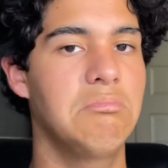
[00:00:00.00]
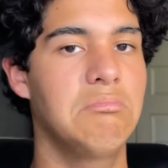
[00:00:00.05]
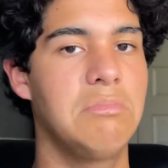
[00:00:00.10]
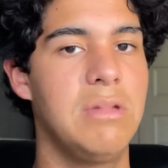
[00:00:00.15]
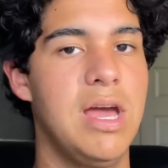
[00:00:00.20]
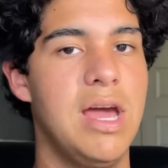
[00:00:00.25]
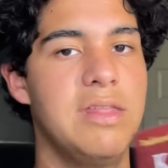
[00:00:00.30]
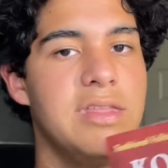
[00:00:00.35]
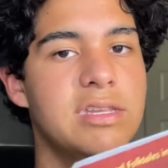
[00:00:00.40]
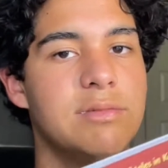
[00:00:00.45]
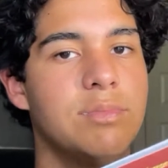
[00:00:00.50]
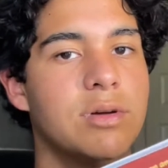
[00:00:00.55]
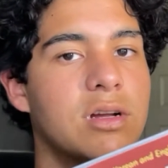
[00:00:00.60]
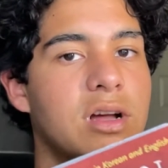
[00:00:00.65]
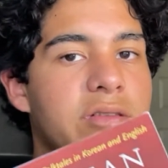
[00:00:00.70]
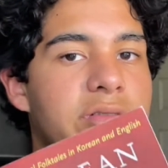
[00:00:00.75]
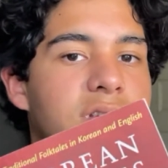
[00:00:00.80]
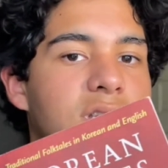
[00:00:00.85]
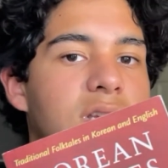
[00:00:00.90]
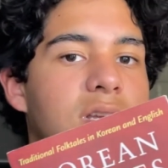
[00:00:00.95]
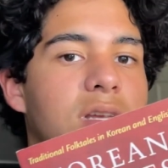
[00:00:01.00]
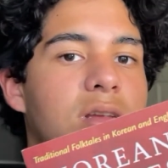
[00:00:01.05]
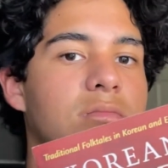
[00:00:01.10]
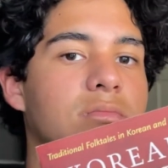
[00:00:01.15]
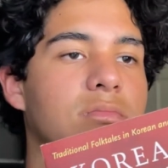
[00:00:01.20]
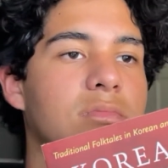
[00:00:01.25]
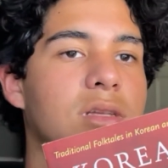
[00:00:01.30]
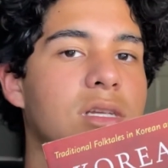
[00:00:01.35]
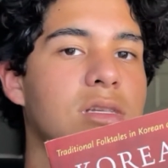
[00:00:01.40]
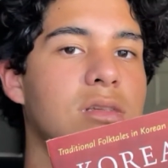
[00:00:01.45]
had this book, obviously.
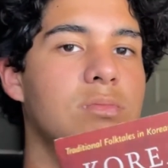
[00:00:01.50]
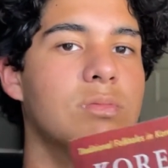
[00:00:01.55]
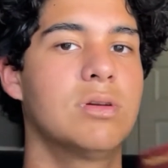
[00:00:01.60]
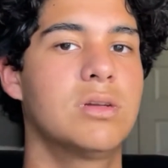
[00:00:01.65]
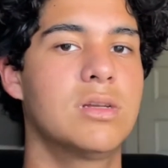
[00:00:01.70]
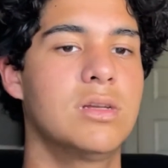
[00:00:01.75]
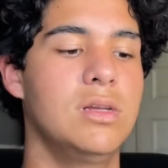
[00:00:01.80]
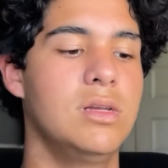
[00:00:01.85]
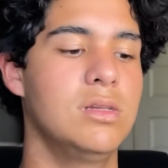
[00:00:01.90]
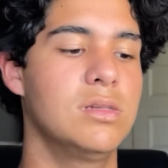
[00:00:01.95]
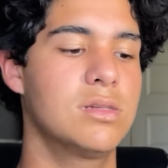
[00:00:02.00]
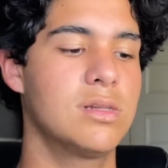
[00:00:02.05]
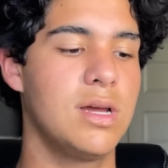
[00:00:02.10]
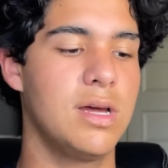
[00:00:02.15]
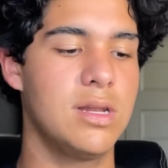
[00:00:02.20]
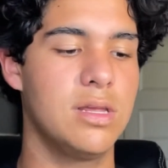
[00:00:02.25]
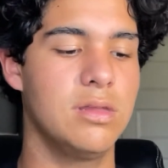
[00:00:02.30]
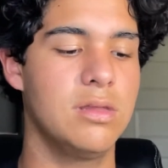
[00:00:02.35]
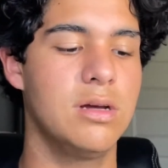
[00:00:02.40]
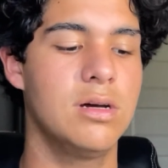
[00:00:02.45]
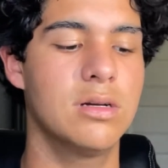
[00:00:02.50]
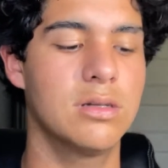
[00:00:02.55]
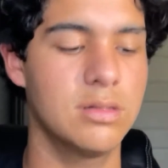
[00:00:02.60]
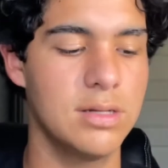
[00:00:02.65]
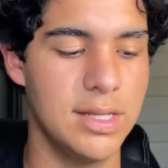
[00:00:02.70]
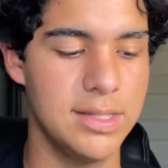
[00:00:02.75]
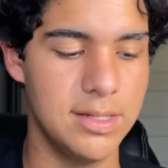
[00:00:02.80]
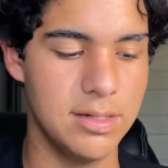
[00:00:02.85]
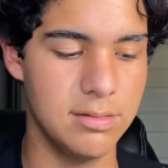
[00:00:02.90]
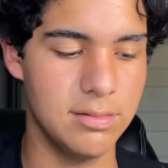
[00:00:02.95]
This book is kind of dog.
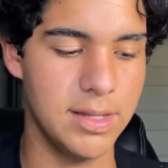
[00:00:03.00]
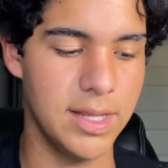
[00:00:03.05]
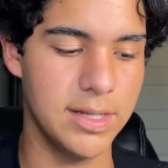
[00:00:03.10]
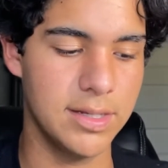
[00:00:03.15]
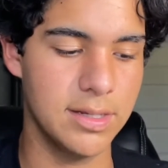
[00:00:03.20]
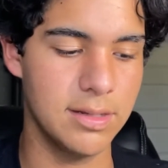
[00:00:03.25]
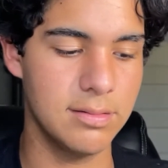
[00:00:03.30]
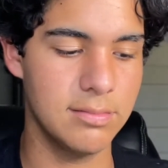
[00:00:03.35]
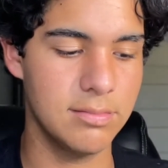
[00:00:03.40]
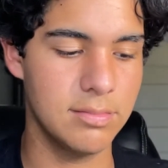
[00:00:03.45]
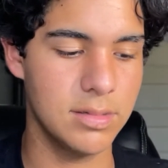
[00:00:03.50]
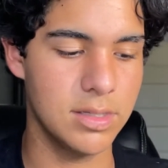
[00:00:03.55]
I didn't like it.